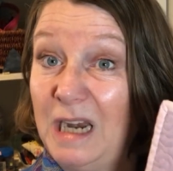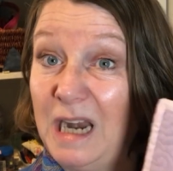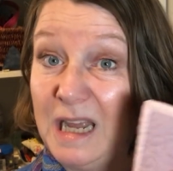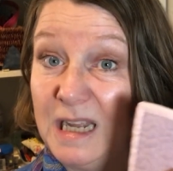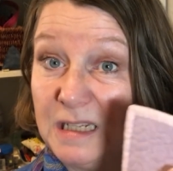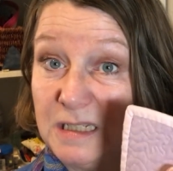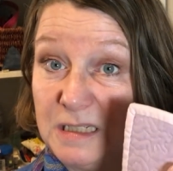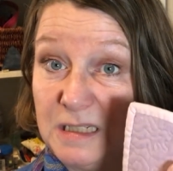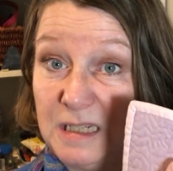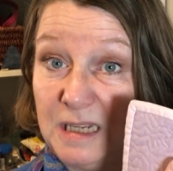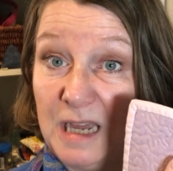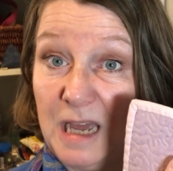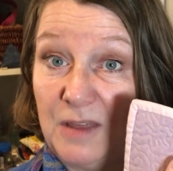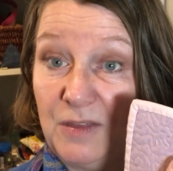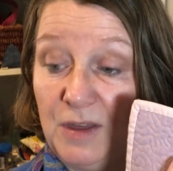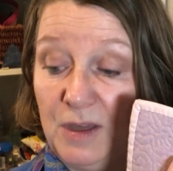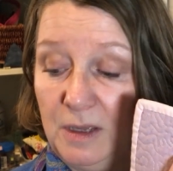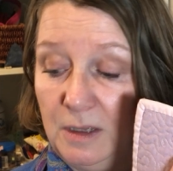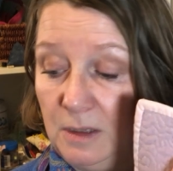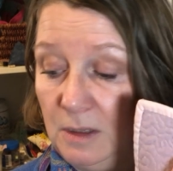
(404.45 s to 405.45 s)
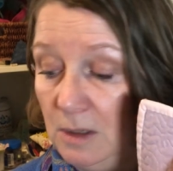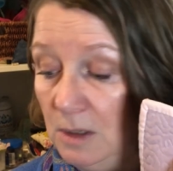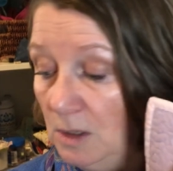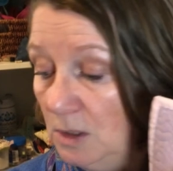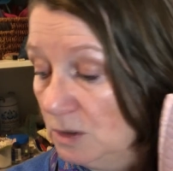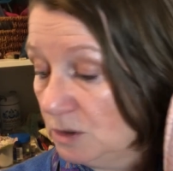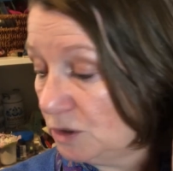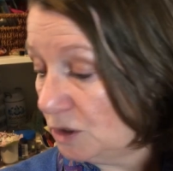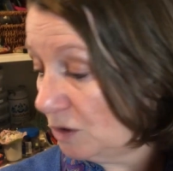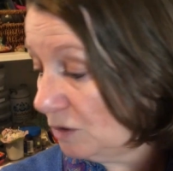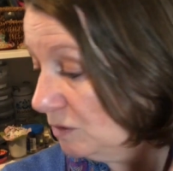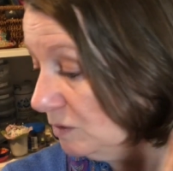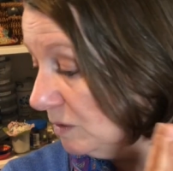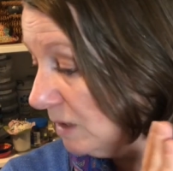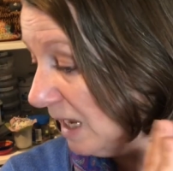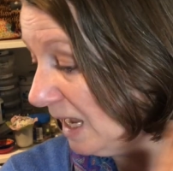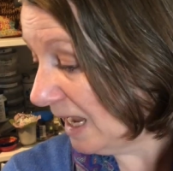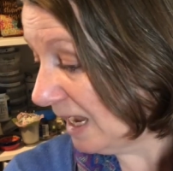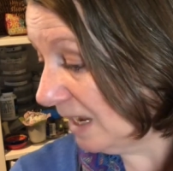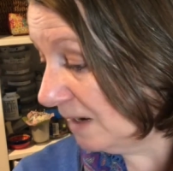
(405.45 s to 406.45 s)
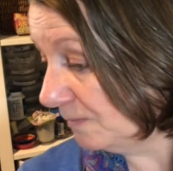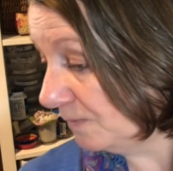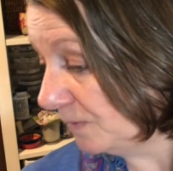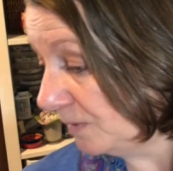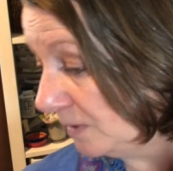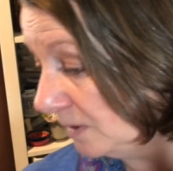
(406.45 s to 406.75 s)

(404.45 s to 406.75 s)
layers together. So you have,